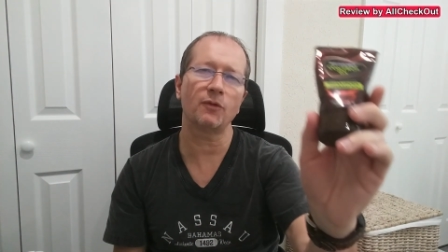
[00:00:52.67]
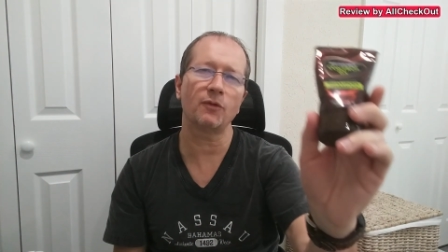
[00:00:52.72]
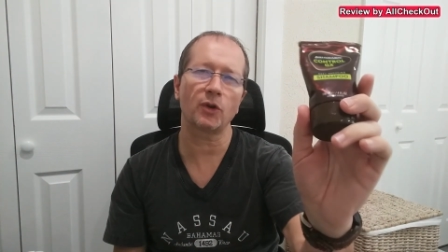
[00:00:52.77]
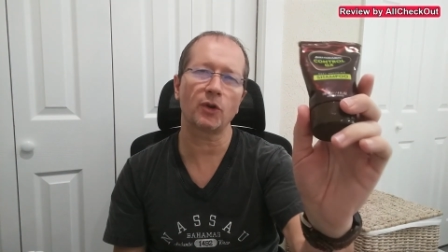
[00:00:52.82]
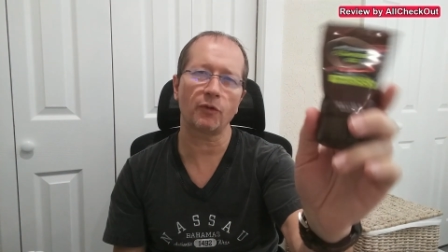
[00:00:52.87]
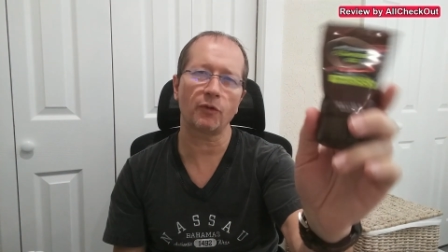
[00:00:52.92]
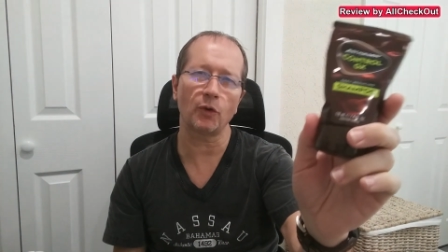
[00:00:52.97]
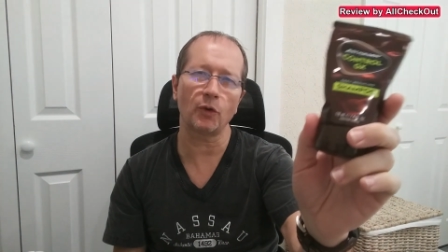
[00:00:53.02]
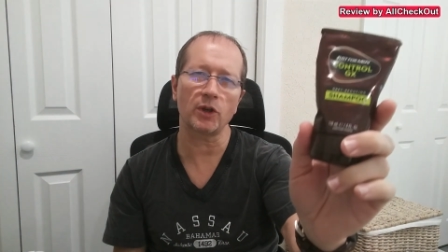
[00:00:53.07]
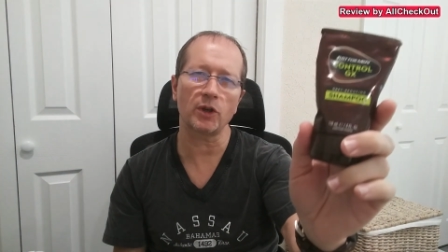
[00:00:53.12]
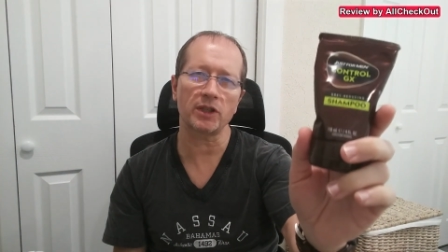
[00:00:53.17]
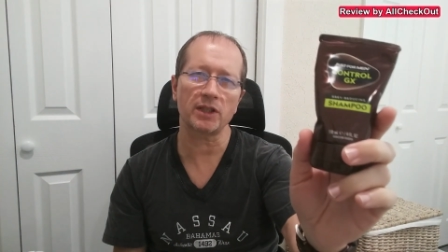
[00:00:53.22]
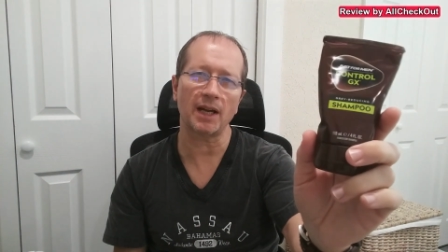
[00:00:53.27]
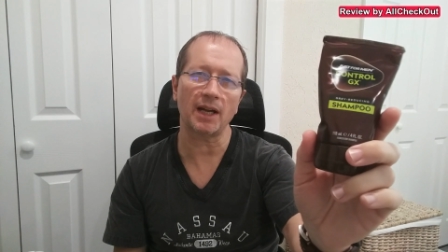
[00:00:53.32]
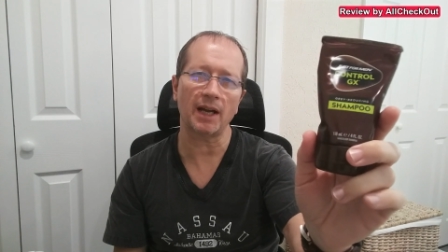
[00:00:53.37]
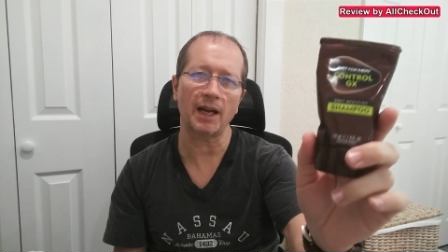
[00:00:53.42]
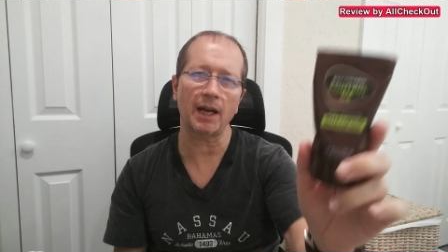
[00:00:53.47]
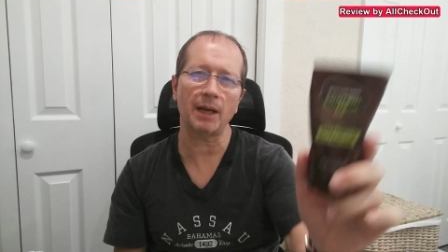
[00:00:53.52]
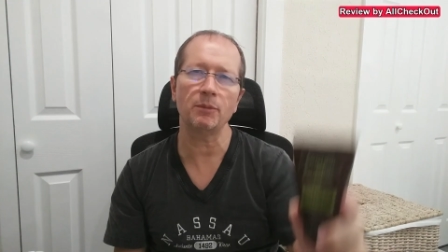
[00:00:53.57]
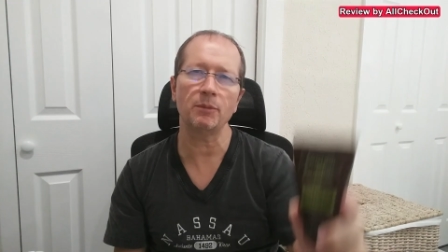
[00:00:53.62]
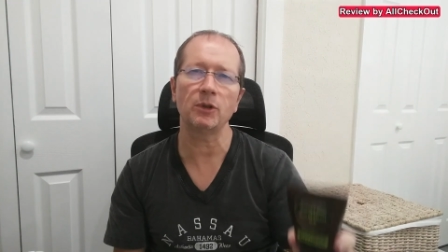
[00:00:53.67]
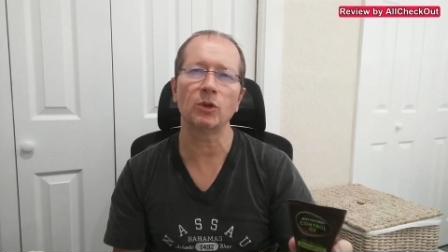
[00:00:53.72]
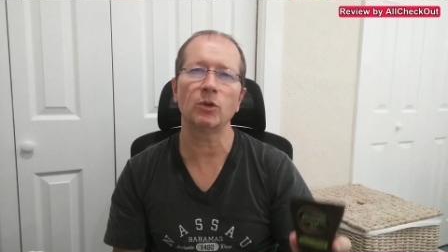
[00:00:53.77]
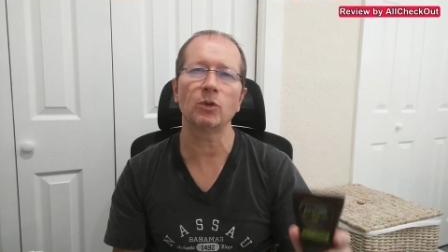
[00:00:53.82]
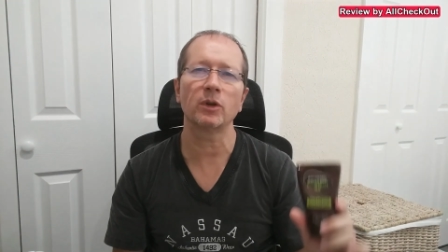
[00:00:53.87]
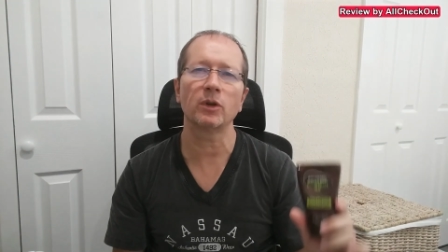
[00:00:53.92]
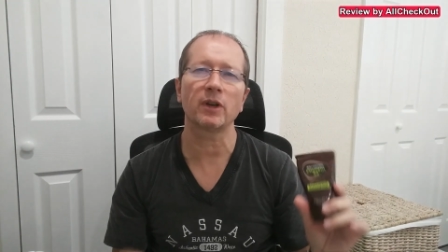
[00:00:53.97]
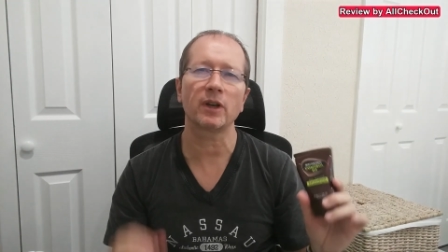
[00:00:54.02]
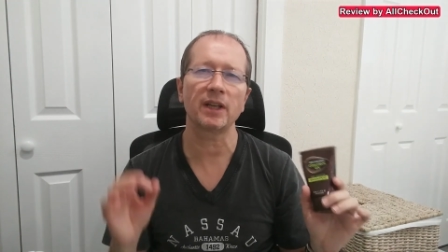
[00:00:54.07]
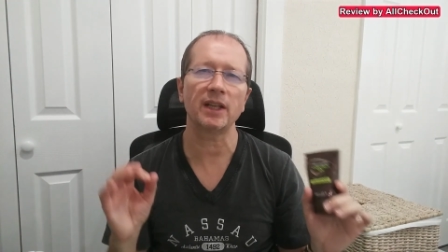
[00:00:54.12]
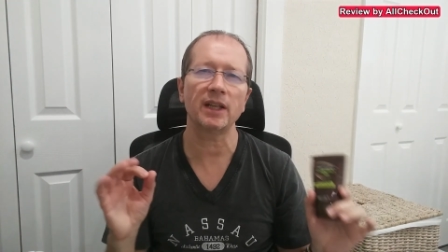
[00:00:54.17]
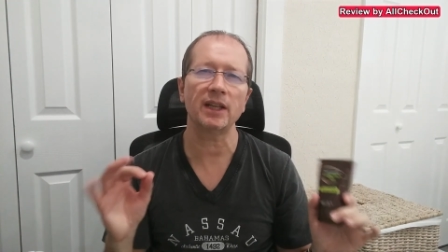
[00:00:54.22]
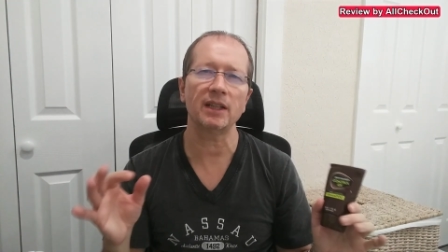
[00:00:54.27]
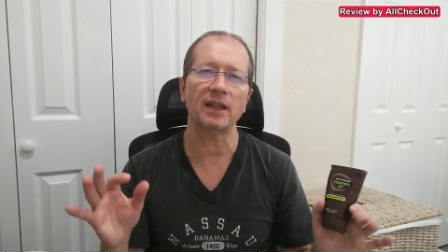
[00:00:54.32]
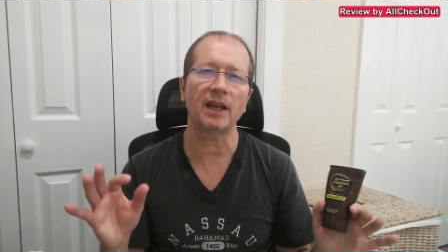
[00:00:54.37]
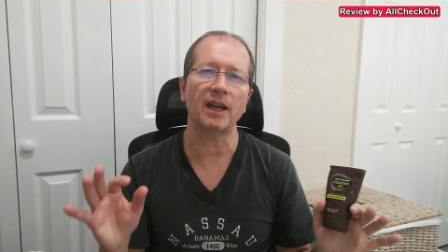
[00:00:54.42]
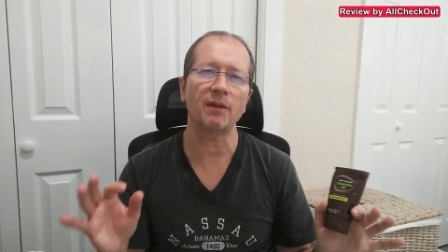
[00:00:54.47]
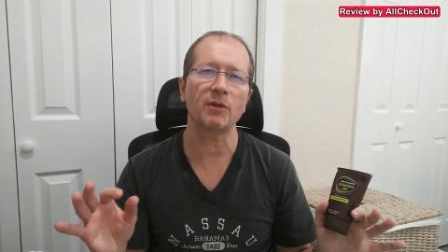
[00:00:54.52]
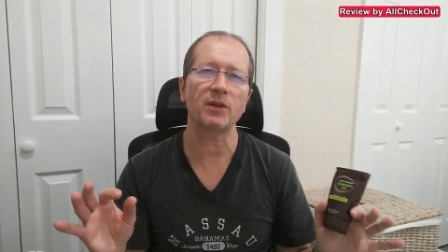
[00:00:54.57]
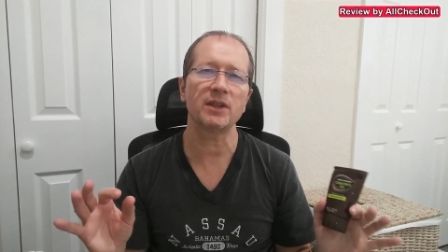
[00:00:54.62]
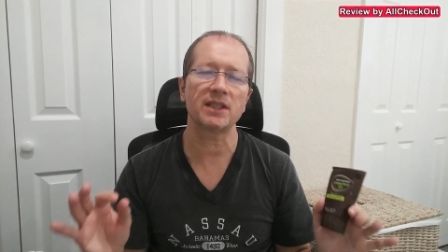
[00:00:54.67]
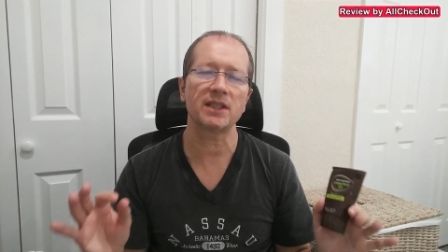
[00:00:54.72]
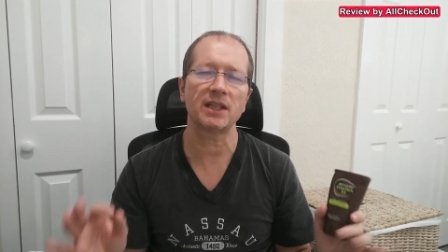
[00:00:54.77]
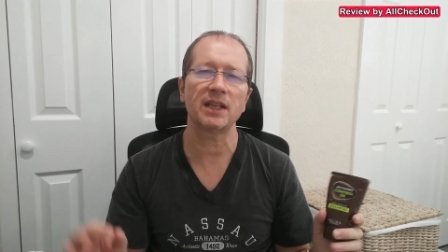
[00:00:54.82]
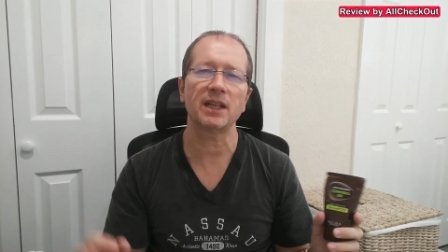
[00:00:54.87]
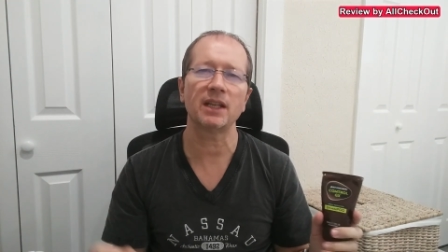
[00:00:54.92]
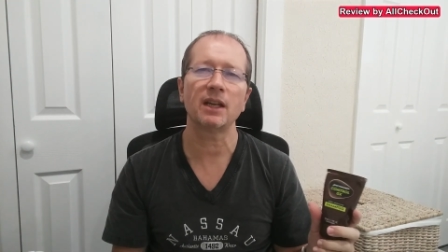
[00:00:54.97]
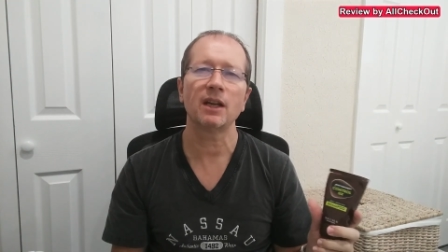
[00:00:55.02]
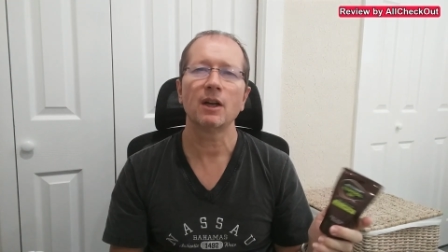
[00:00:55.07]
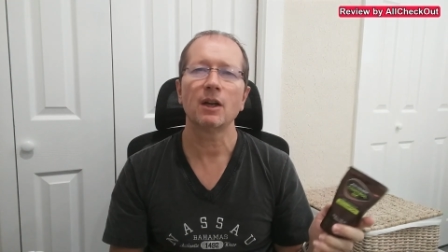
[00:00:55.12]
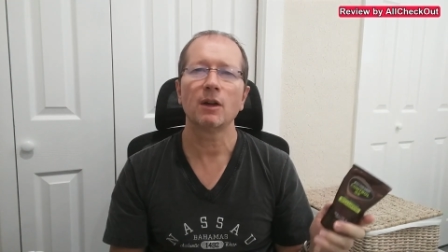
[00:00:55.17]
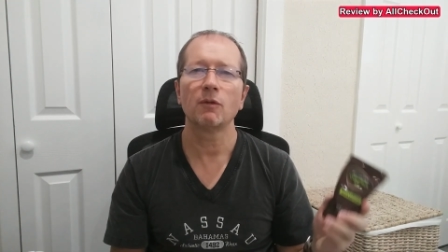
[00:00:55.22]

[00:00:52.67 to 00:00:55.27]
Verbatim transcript: for the first time, you read everything